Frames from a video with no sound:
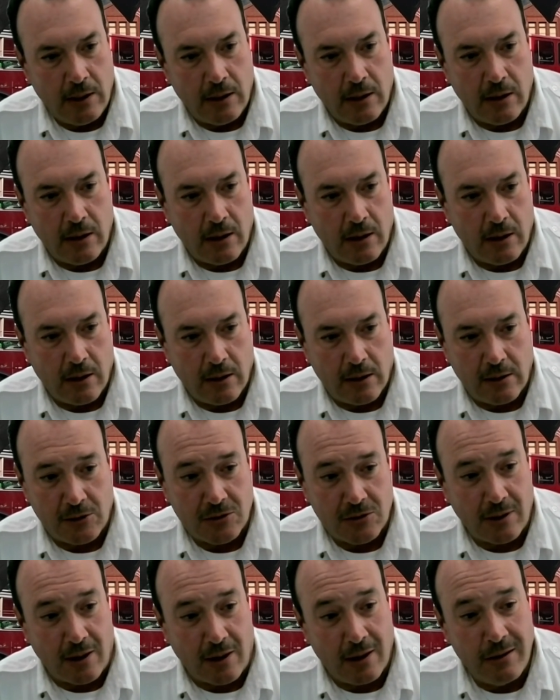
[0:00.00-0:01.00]

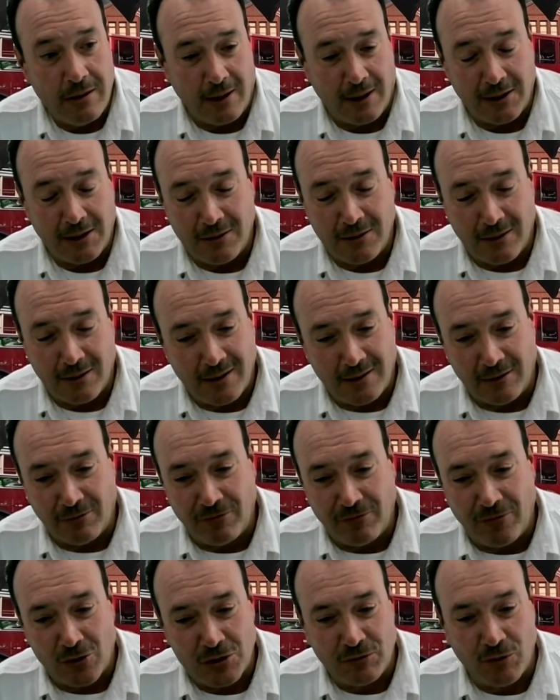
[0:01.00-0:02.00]
because uh, I think in the in the
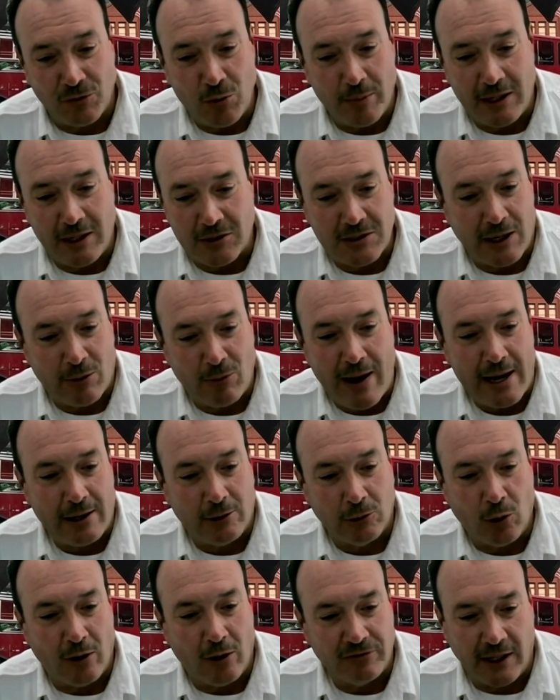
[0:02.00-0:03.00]
first few minutes I
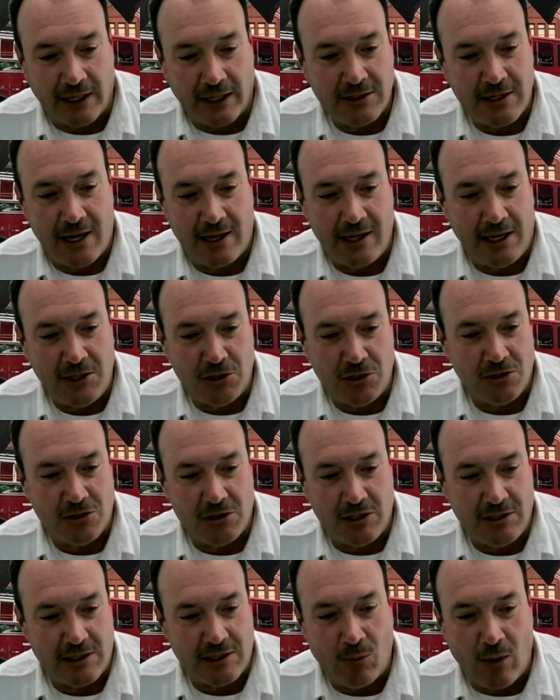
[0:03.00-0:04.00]
rattled off like ten
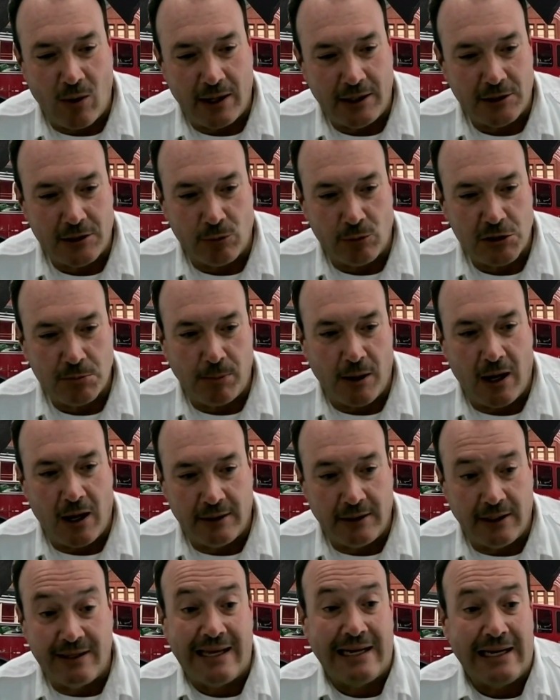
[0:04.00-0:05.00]
agencies I wanted to
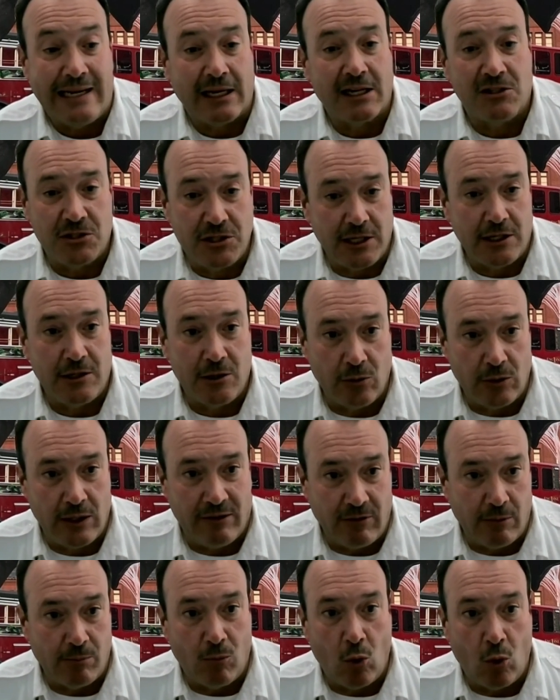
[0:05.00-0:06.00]
respond, and then it continued
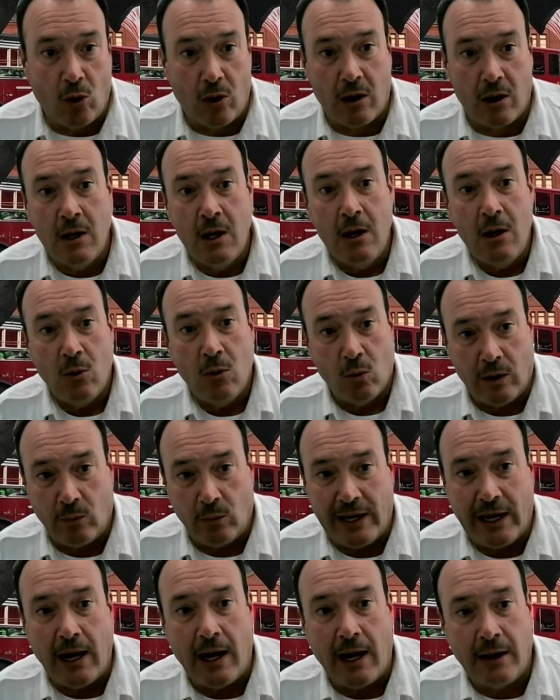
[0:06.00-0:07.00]
even more when
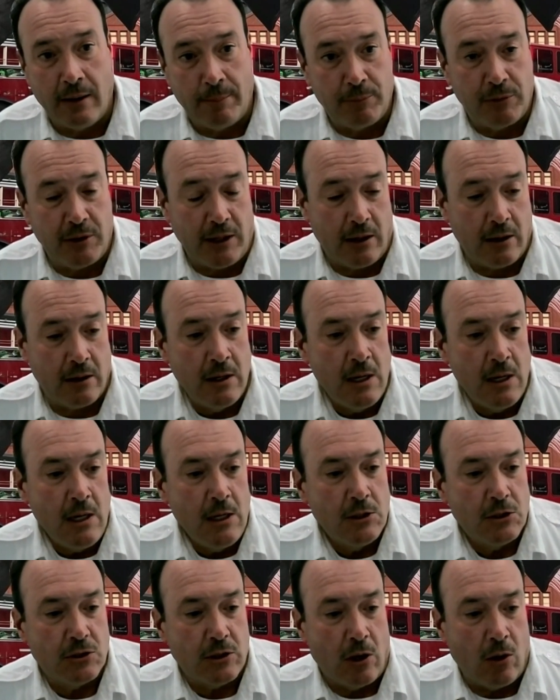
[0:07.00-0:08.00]
we got up there.
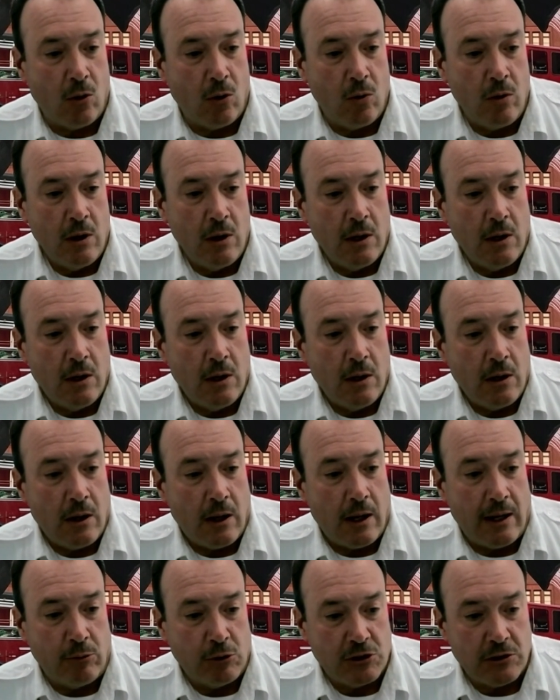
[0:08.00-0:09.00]
So
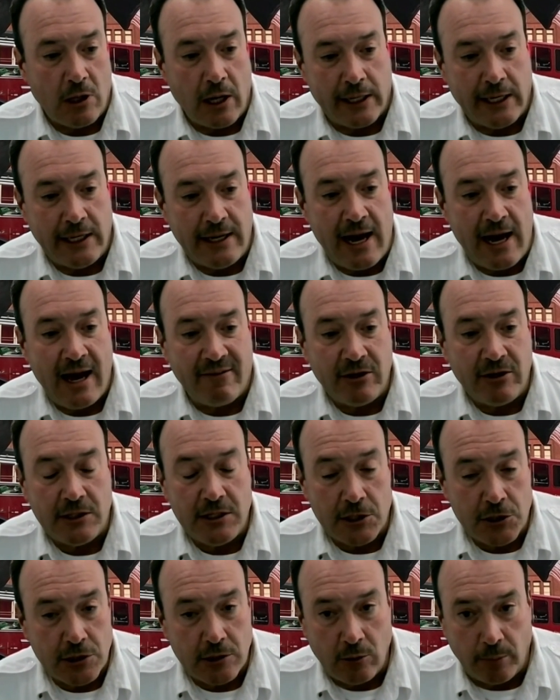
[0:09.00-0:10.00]
I was lucky to have an
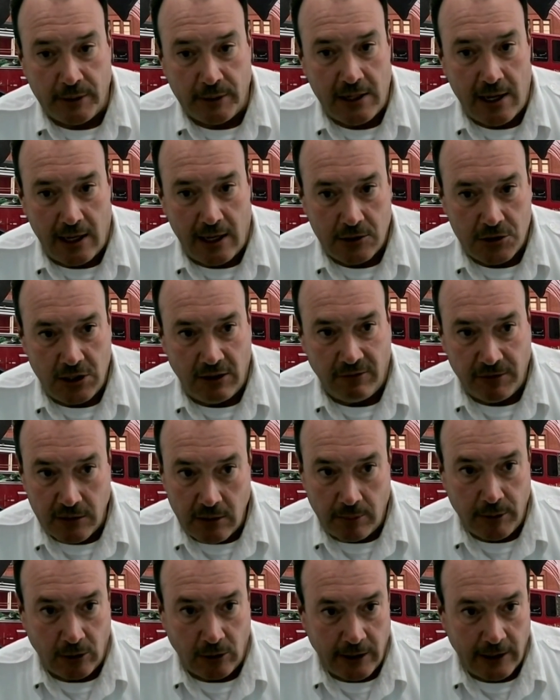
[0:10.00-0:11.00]
additional battalion chief in the
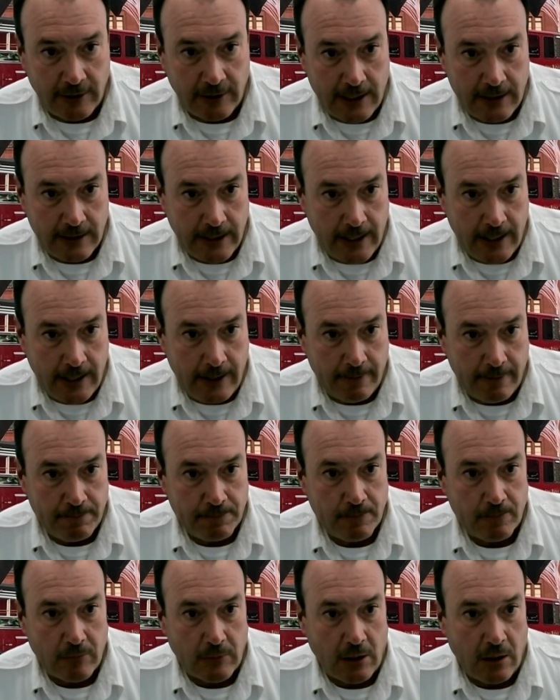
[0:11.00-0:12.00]
building that day.
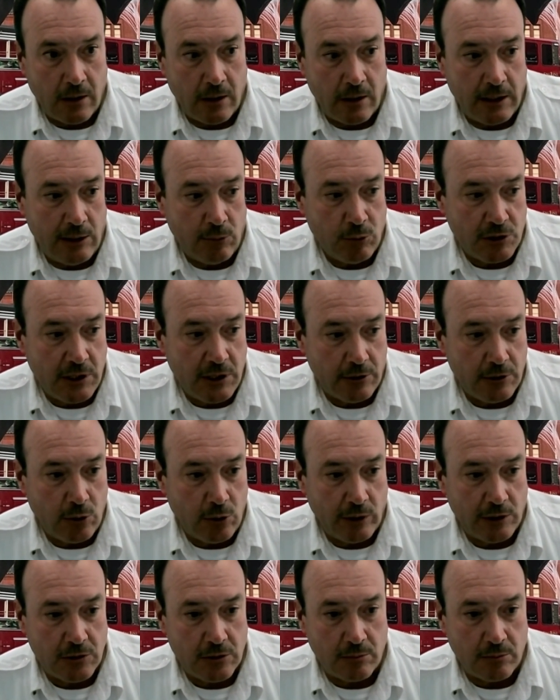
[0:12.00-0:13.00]
Uh, he was here
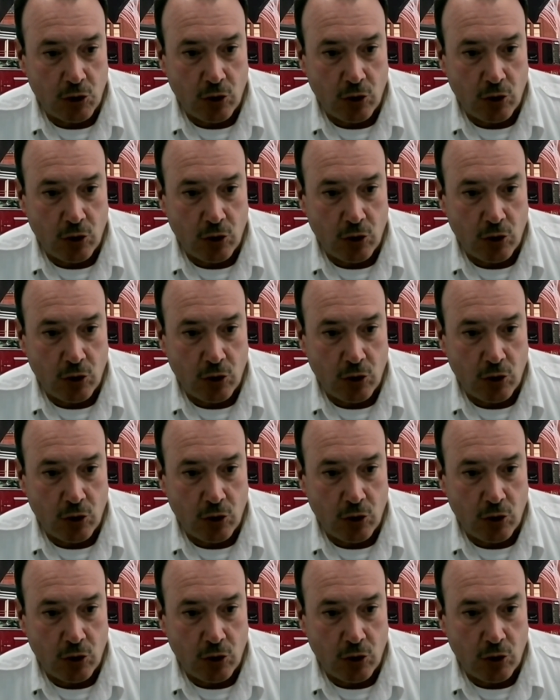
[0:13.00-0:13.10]
doing some